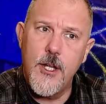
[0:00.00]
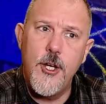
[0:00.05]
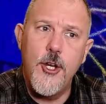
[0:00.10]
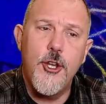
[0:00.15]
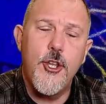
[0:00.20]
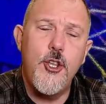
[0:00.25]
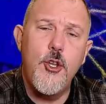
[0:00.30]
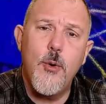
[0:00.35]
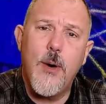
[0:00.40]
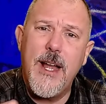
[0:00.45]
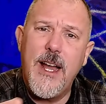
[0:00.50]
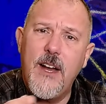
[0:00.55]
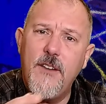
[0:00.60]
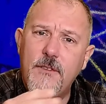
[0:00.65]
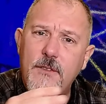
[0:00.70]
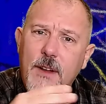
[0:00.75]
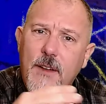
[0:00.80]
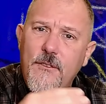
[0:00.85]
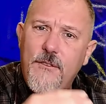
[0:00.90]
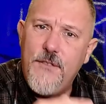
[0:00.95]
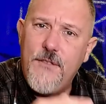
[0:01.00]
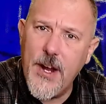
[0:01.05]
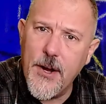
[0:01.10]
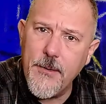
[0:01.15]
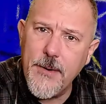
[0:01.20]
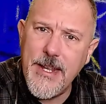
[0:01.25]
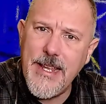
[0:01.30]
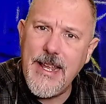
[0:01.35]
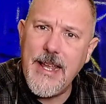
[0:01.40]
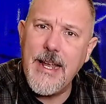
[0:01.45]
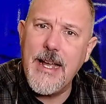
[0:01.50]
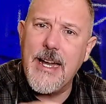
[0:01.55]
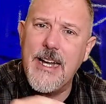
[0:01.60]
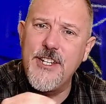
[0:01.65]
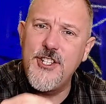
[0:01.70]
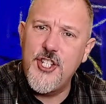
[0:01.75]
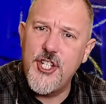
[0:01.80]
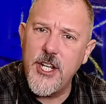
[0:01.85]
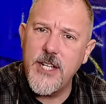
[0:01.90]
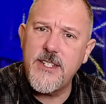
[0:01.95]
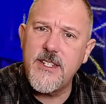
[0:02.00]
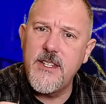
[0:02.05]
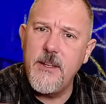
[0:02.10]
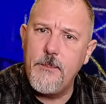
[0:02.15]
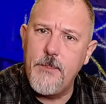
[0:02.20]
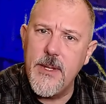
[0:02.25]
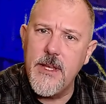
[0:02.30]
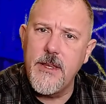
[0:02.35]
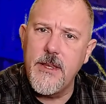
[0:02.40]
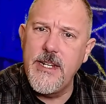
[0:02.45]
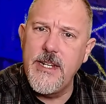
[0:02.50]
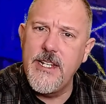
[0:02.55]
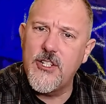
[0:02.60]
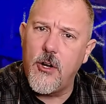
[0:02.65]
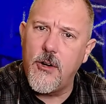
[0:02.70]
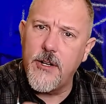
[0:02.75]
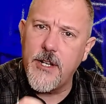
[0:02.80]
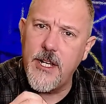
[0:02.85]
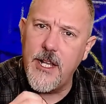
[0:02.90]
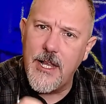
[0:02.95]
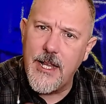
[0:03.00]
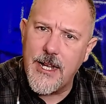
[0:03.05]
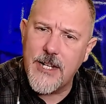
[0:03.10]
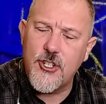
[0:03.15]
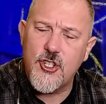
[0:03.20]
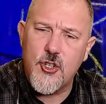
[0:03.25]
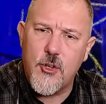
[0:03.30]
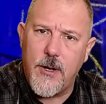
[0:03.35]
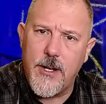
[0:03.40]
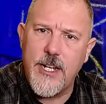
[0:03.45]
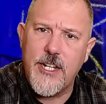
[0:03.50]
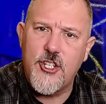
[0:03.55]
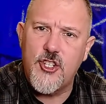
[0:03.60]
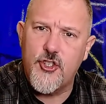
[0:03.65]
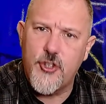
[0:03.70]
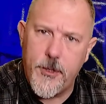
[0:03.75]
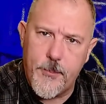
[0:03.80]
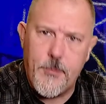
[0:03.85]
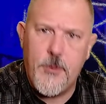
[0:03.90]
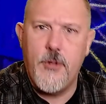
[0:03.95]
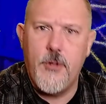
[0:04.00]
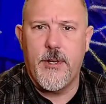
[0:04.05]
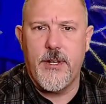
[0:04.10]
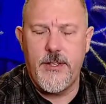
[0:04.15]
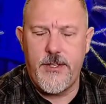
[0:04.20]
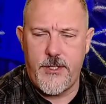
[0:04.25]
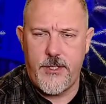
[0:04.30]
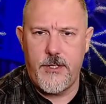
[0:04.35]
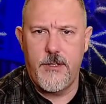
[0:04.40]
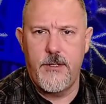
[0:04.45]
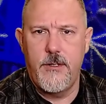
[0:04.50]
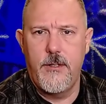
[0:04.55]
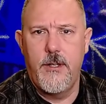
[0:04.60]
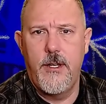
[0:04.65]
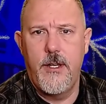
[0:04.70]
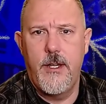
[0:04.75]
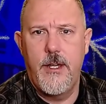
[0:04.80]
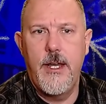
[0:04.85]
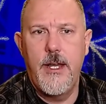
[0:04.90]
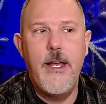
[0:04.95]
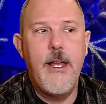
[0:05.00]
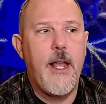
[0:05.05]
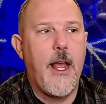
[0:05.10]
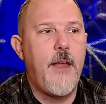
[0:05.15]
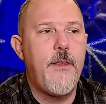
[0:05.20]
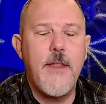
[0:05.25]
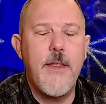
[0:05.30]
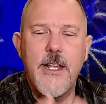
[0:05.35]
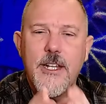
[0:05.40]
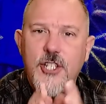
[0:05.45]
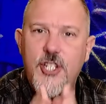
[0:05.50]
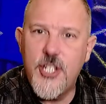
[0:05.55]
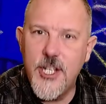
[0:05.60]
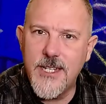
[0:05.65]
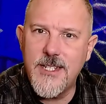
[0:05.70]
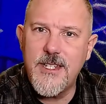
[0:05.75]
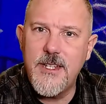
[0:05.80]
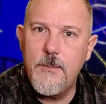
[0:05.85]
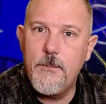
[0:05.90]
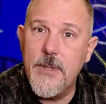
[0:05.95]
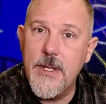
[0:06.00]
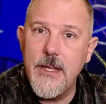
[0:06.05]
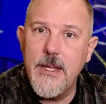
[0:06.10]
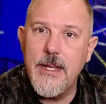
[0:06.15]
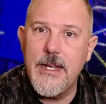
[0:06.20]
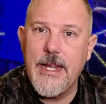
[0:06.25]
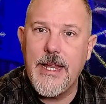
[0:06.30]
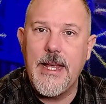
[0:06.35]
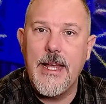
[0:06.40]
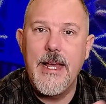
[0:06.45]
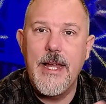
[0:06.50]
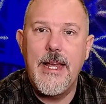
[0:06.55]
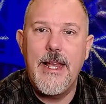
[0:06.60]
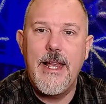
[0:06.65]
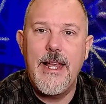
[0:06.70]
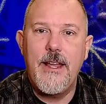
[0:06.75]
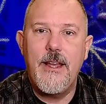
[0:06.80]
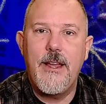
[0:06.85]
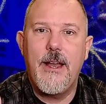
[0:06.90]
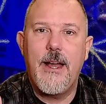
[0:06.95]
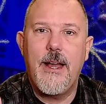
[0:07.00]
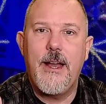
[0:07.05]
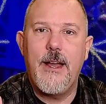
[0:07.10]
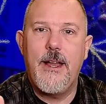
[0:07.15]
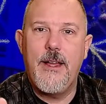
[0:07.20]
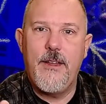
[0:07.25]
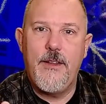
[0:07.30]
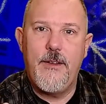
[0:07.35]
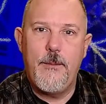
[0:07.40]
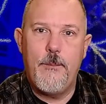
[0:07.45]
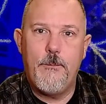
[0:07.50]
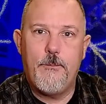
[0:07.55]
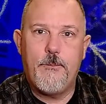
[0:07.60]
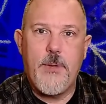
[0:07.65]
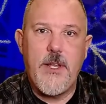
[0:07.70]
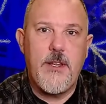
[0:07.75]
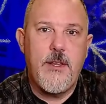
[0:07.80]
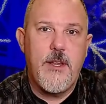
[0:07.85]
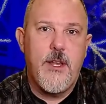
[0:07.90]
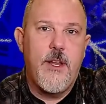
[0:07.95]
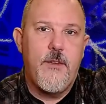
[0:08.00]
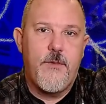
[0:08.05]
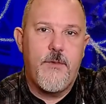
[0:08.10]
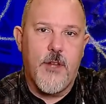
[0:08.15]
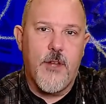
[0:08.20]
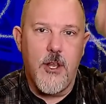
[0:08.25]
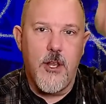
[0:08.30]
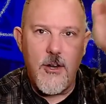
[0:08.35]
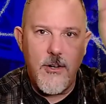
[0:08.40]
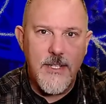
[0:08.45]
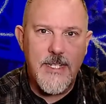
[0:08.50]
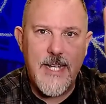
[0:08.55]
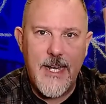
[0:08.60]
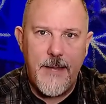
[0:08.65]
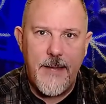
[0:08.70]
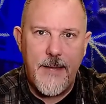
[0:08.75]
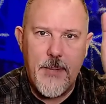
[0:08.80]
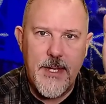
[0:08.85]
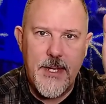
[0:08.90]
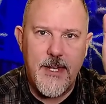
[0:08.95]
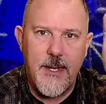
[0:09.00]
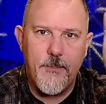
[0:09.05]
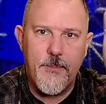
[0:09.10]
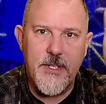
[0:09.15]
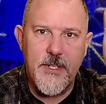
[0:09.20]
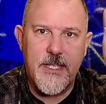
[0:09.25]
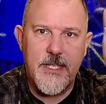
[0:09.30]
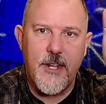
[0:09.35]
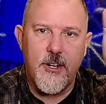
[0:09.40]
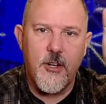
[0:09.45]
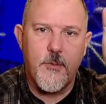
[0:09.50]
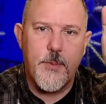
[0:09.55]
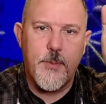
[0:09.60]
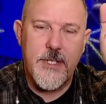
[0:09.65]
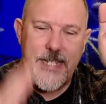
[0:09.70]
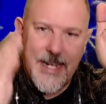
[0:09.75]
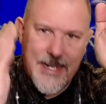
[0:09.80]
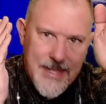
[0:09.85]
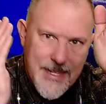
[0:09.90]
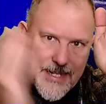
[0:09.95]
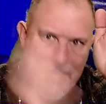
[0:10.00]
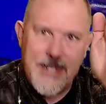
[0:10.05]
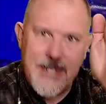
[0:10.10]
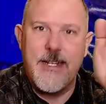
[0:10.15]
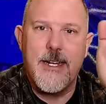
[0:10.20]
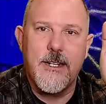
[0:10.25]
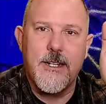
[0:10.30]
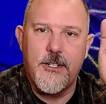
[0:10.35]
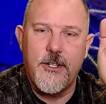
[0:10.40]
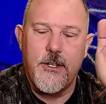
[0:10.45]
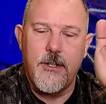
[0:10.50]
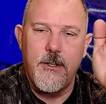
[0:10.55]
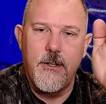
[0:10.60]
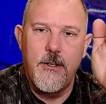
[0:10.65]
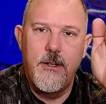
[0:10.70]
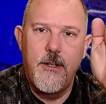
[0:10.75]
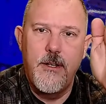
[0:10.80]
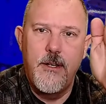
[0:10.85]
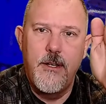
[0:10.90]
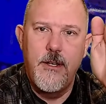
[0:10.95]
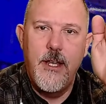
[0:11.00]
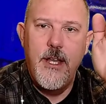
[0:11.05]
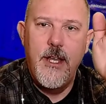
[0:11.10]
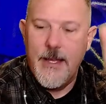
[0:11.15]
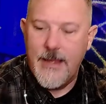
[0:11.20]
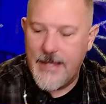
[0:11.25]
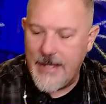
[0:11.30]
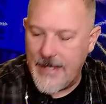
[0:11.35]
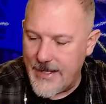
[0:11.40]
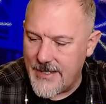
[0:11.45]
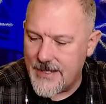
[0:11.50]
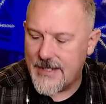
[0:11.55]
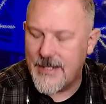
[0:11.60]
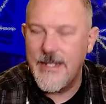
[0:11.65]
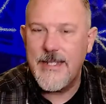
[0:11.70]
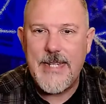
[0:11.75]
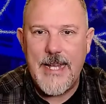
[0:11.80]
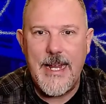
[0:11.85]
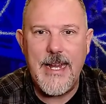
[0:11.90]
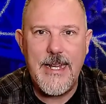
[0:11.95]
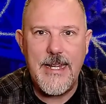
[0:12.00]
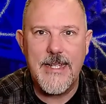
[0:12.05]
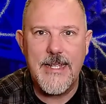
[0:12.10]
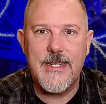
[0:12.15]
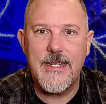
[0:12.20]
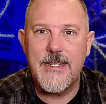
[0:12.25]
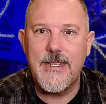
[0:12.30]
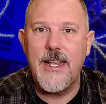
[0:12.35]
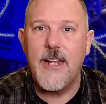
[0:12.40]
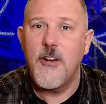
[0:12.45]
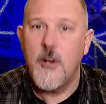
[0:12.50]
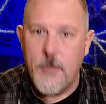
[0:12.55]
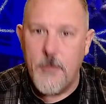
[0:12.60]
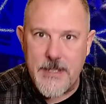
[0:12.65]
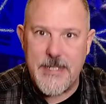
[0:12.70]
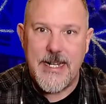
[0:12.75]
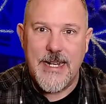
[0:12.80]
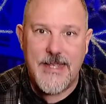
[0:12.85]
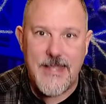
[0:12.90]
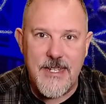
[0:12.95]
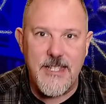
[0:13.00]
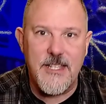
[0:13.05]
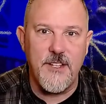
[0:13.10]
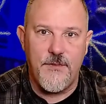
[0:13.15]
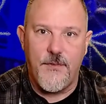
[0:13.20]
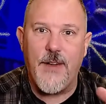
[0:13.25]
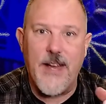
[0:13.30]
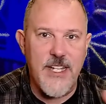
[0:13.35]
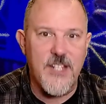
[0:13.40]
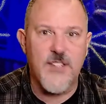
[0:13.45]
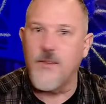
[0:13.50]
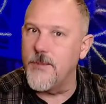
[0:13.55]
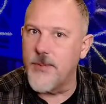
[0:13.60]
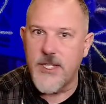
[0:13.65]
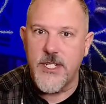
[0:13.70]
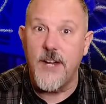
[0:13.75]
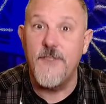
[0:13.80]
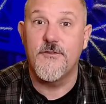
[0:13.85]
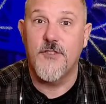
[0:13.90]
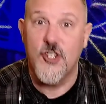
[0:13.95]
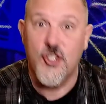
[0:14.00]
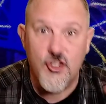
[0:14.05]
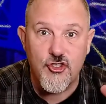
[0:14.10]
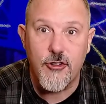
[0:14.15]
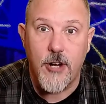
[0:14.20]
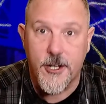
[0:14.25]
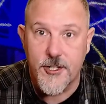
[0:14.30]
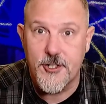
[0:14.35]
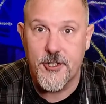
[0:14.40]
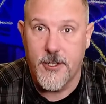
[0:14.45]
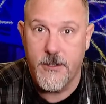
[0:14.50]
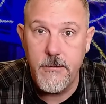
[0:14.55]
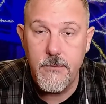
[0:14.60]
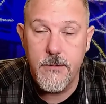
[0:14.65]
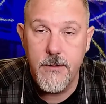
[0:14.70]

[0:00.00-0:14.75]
You'll have varying adjustabilities on electronic trip units. And the adjustability, the, the long time pickup is there to protect the conductor. The instantaneous is there to protect the device from self-destruction.